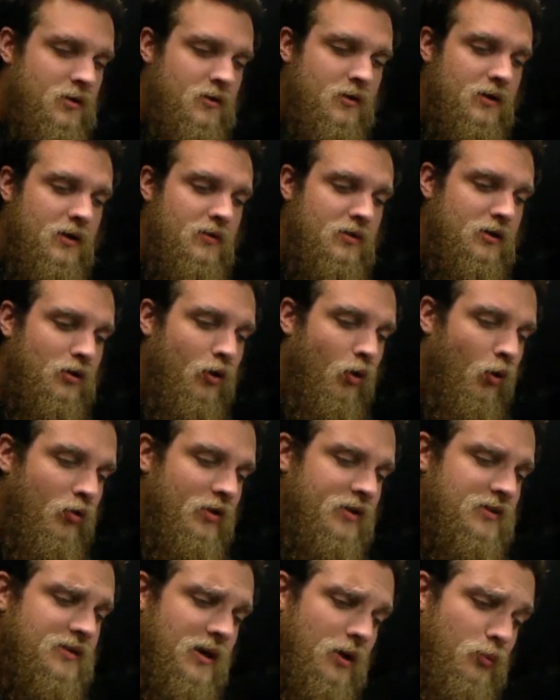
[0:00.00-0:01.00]
and then
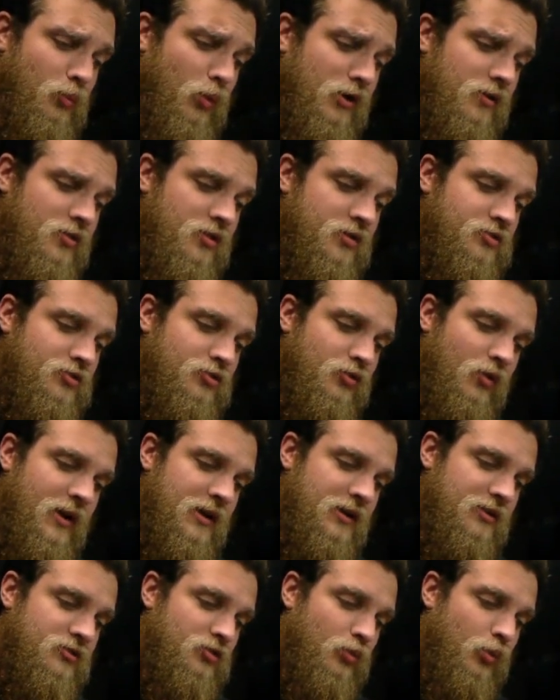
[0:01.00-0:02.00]
holding down one of the
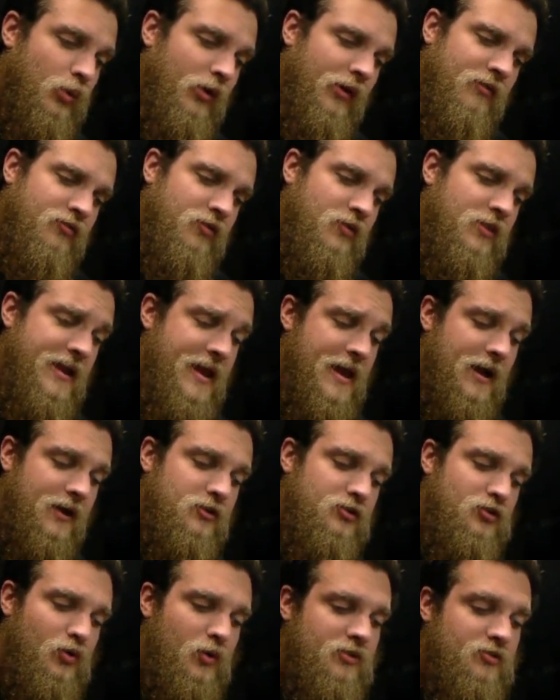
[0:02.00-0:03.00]
strings wherever the neck
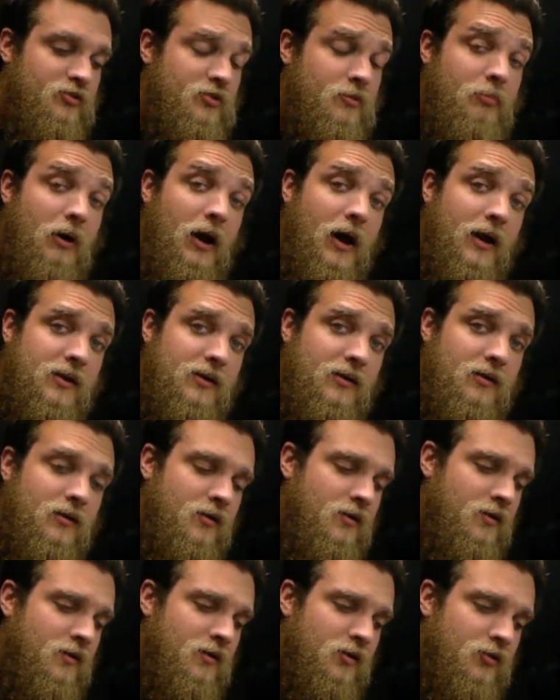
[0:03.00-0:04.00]
joins the body.
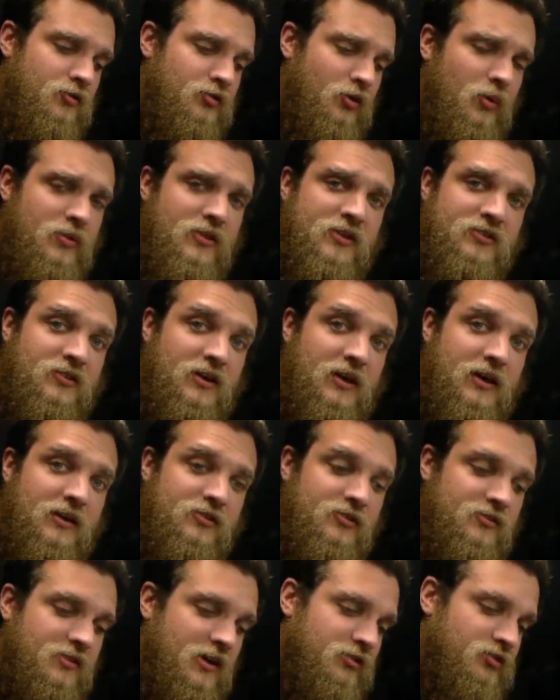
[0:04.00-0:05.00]
So in this
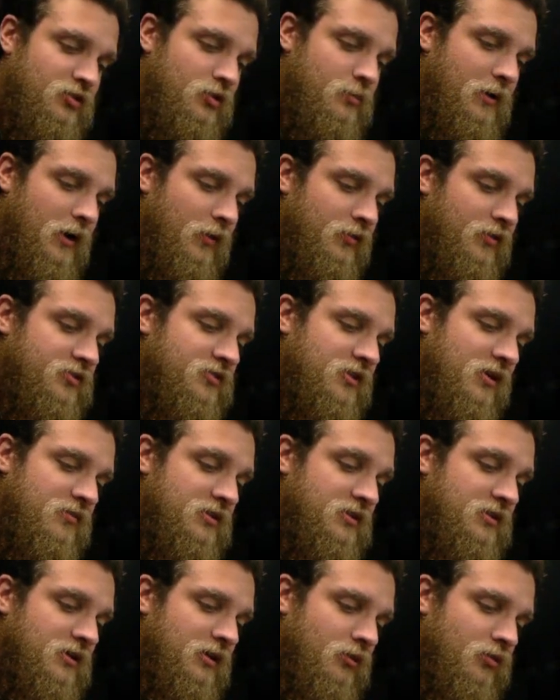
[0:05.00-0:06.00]
case, that's at about the
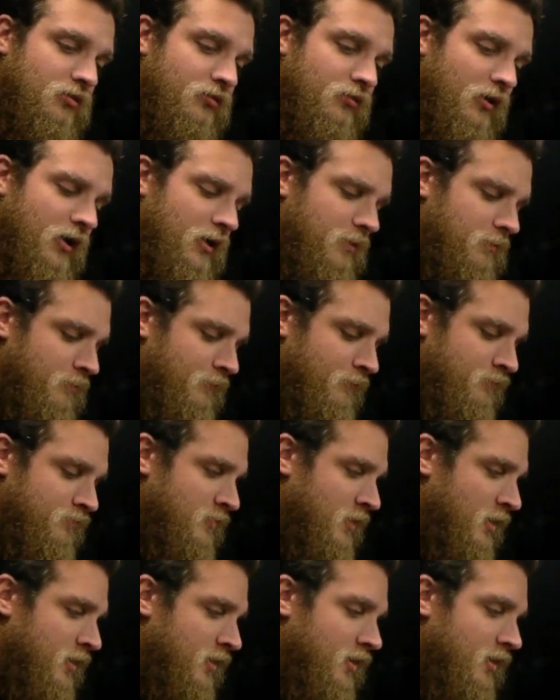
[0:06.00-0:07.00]
17th fret.
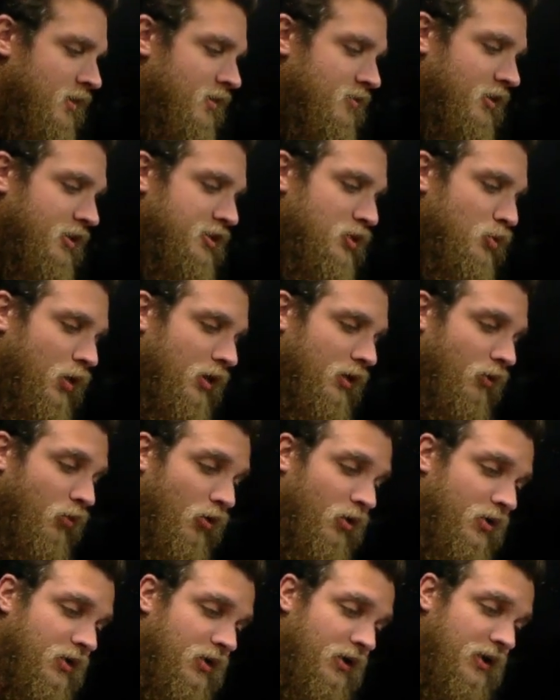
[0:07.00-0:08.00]
Then you want to
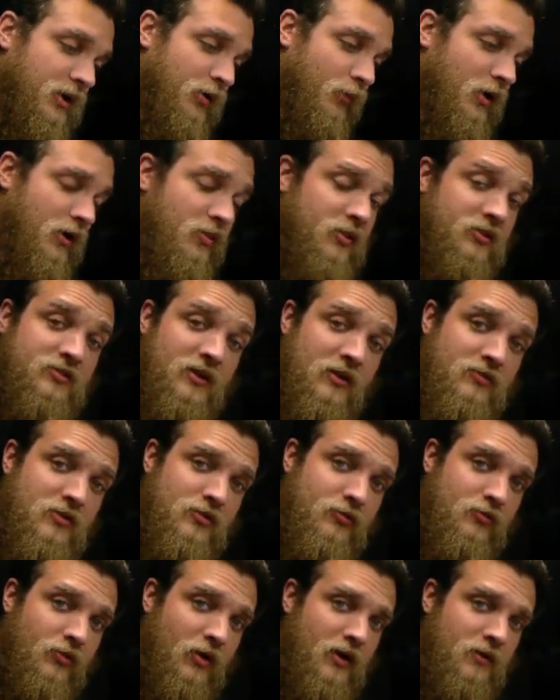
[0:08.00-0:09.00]
look at around the 7th
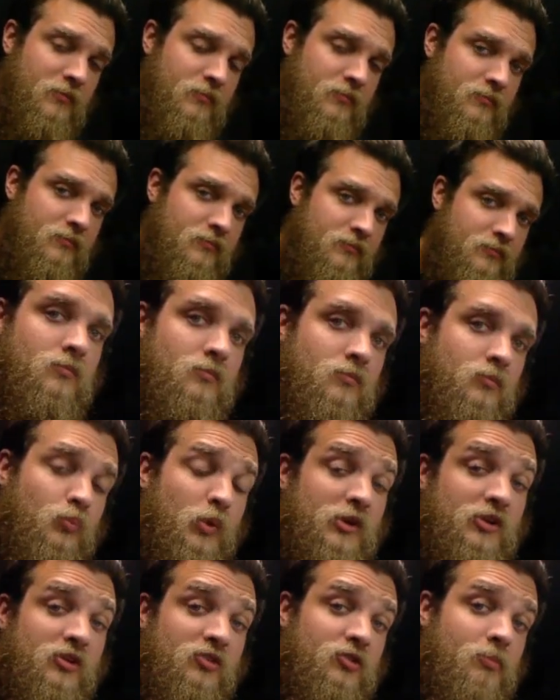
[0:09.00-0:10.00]
fret,
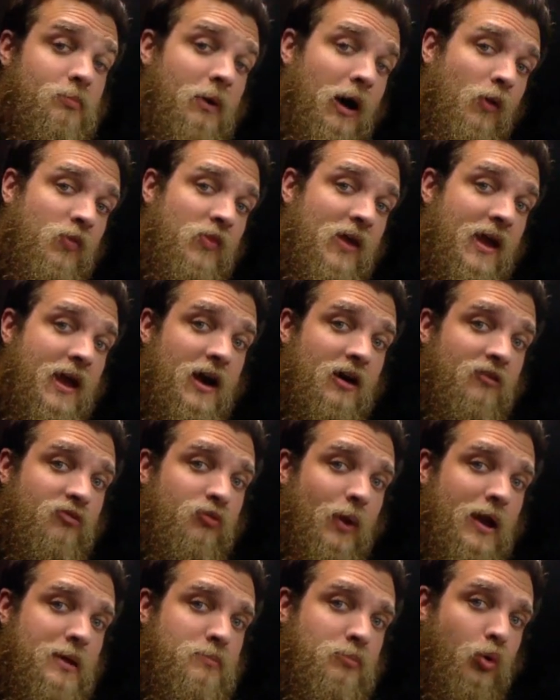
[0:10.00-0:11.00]
which is about the
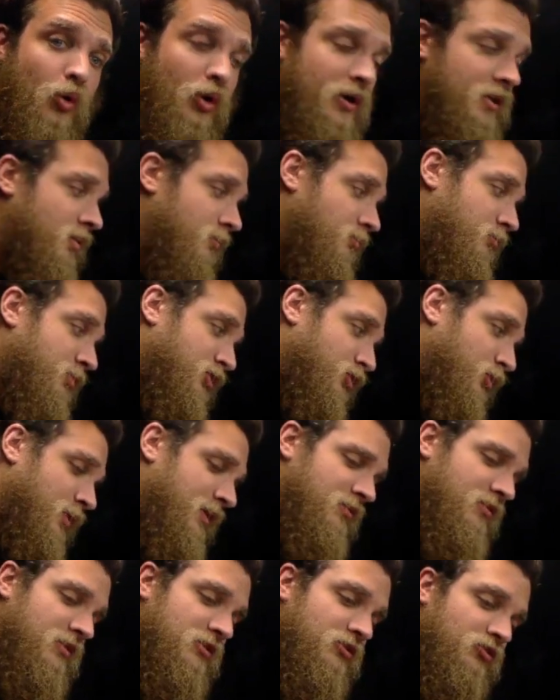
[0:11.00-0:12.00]
halfway point
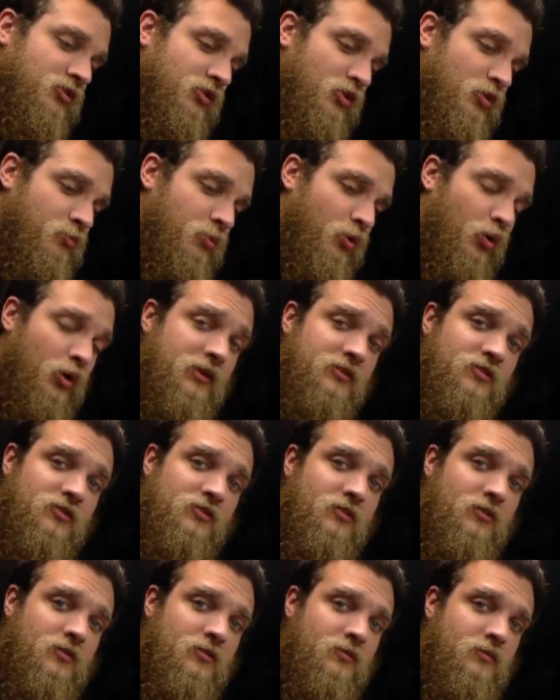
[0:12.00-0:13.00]
between these 2 points,